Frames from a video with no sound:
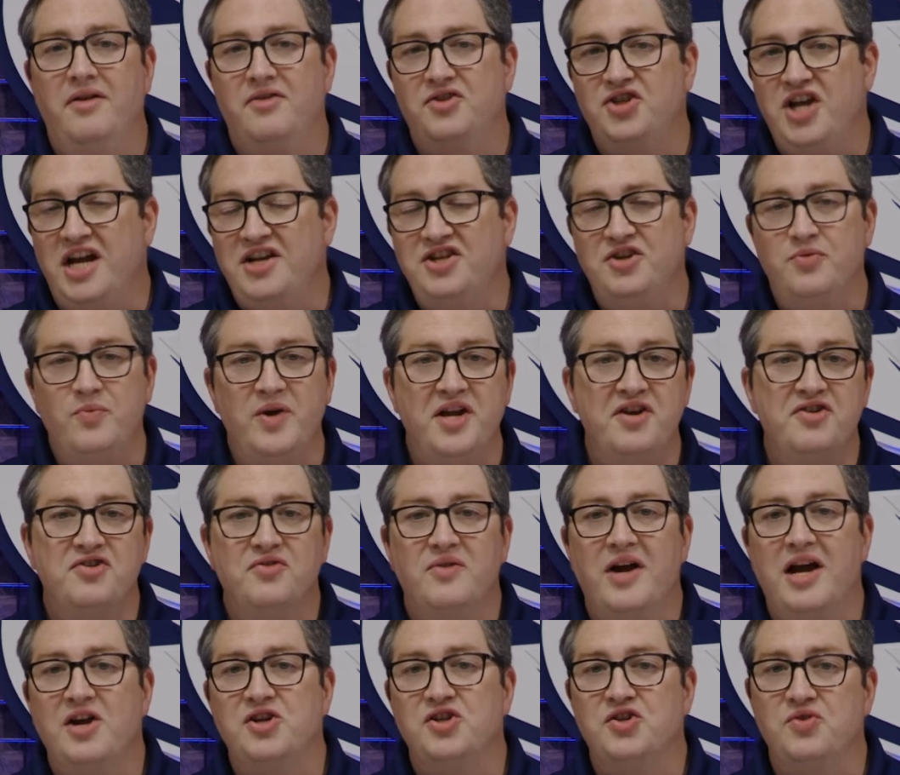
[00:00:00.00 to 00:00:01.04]
Changing wind
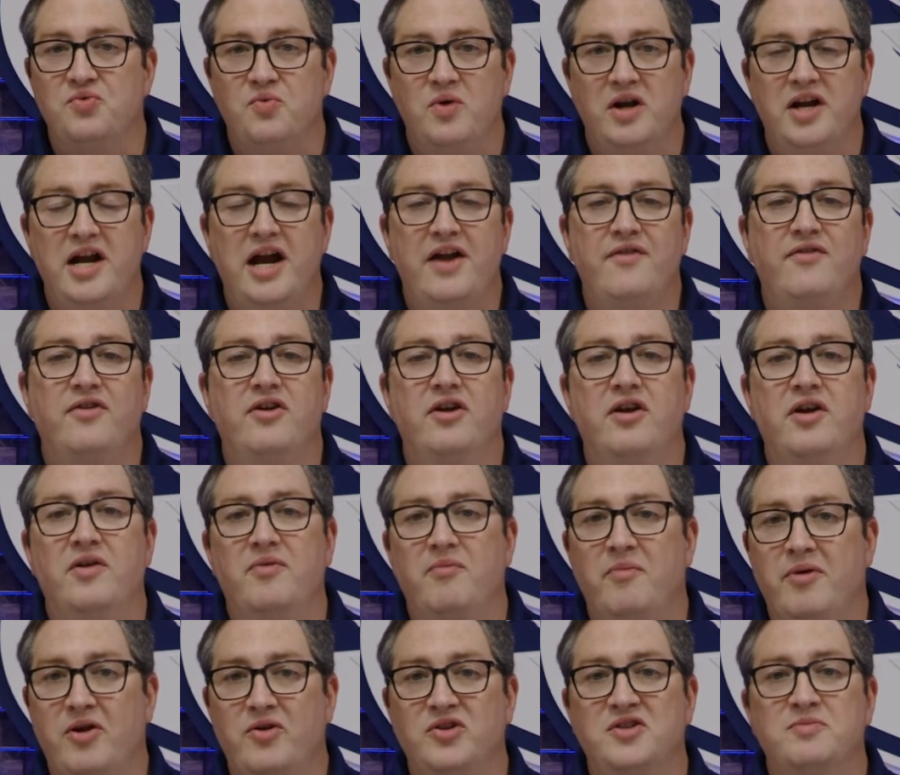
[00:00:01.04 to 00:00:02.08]
direction, whatever,
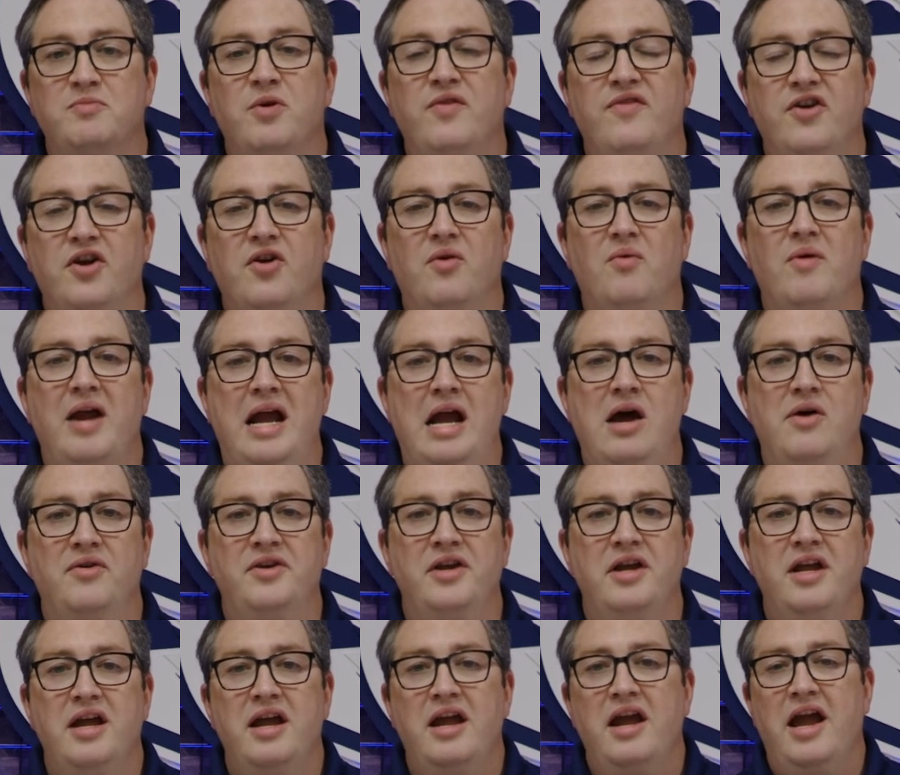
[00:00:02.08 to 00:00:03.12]
boats moving
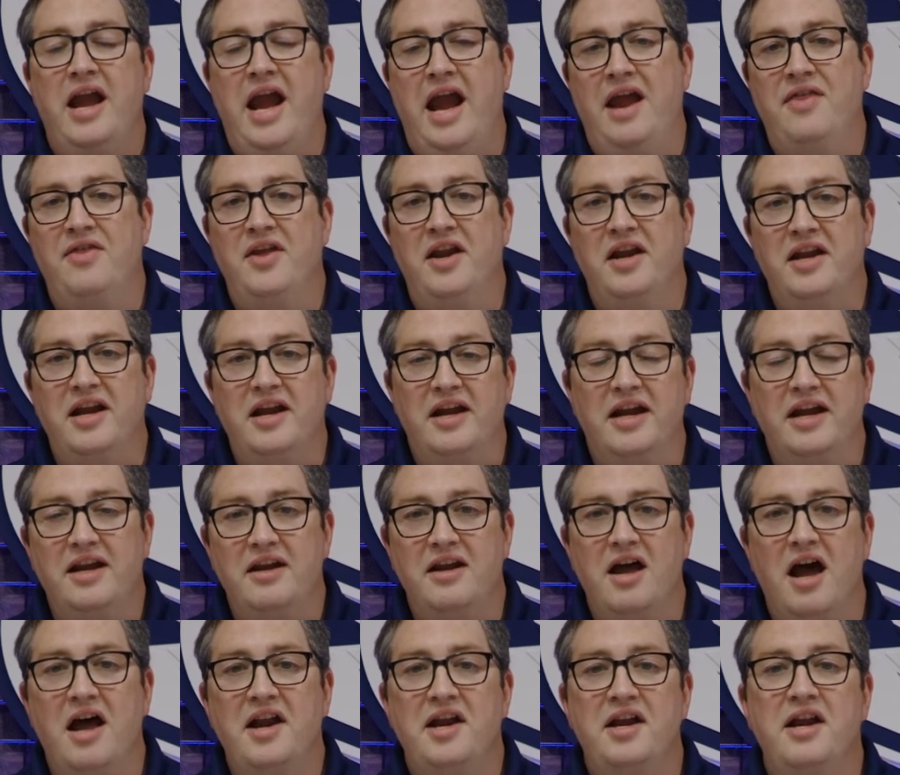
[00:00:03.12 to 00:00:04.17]
around, and then it can get
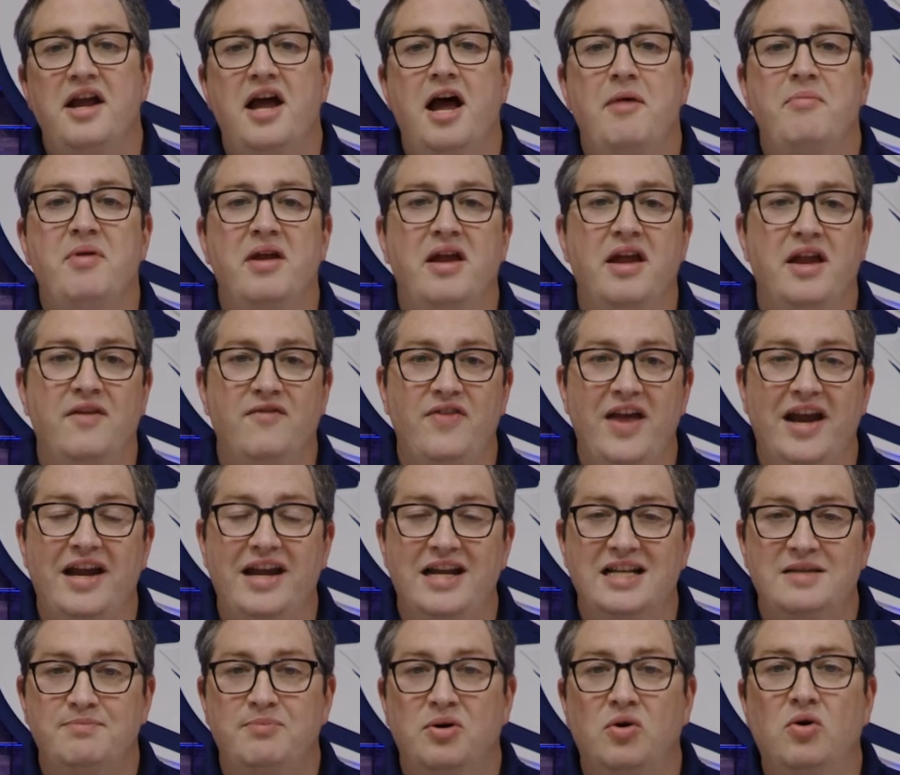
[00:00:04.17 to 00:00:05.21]
knotted up, and if that
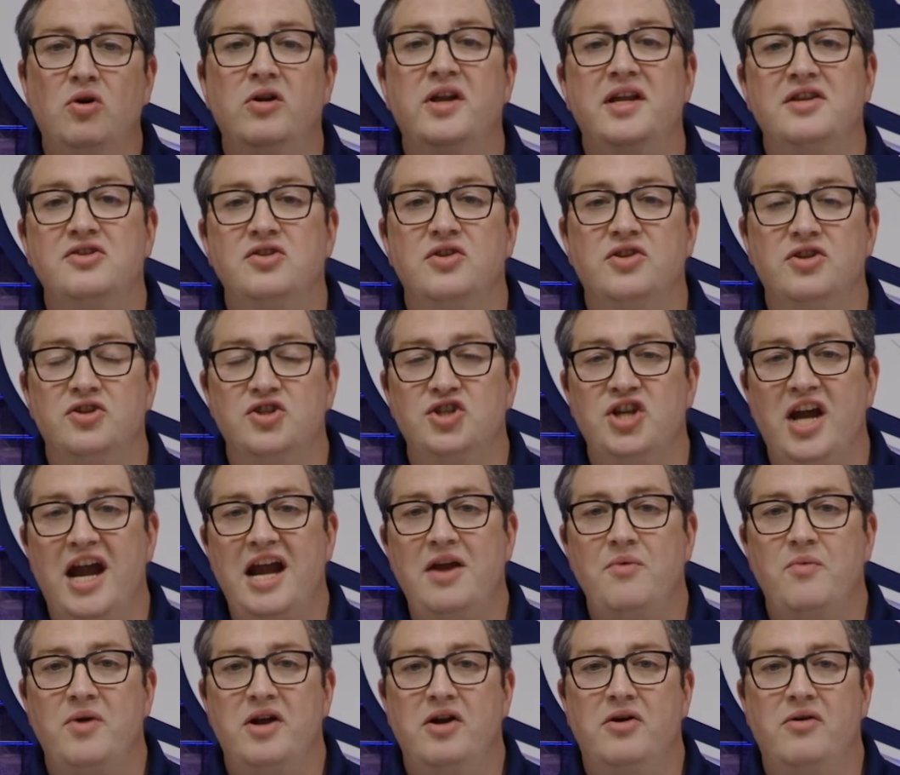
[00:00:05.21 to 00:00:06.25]
gets pulled into the
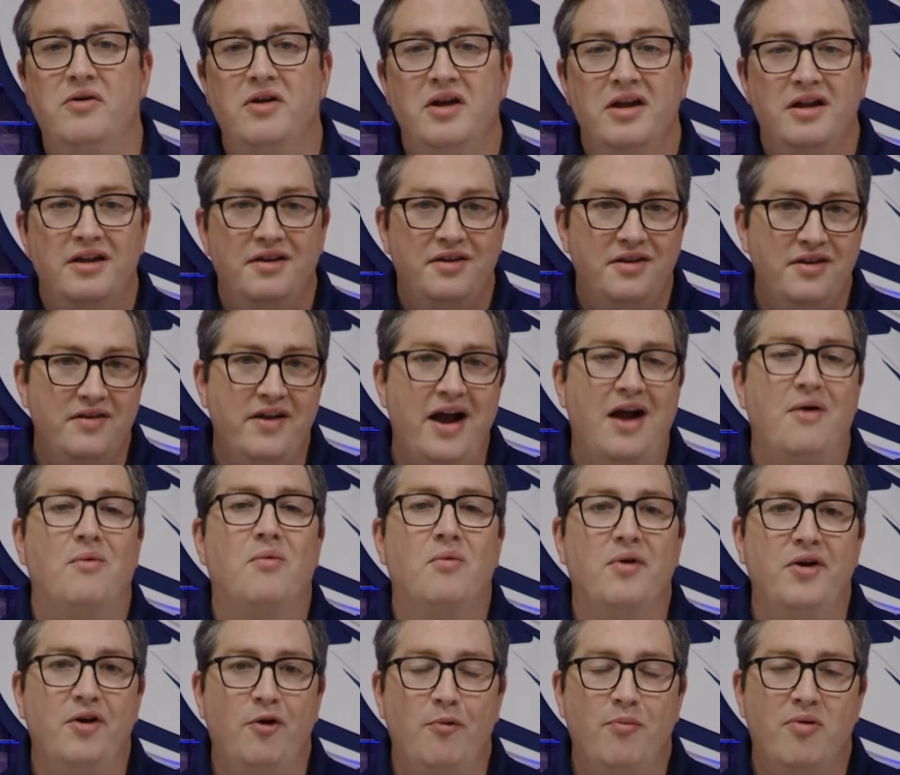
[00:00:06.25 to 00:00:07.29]
chain wheel, you
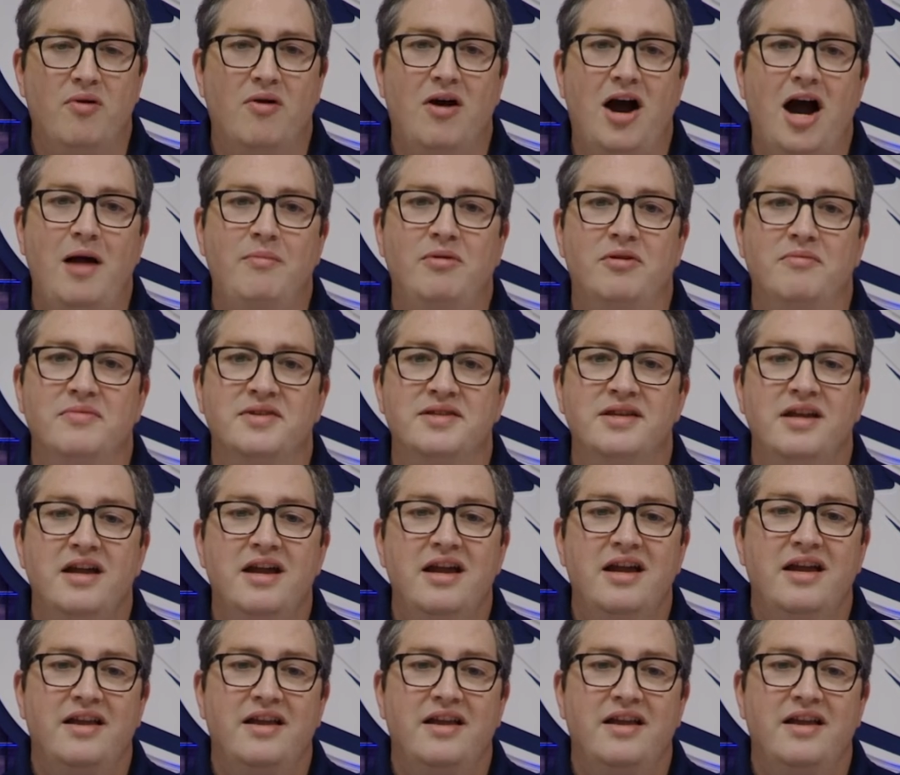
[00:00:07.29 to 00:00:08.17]
got real problems.